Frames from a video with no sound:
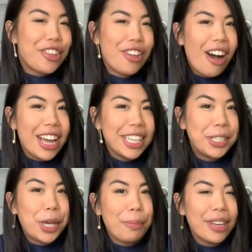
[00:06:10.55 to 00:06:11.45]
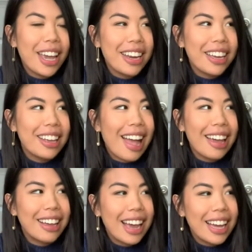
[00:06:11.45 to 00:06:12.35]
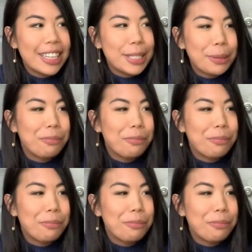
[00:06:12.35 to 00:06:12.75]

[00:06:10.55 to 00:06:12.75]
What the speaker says: not intimidated, I guess,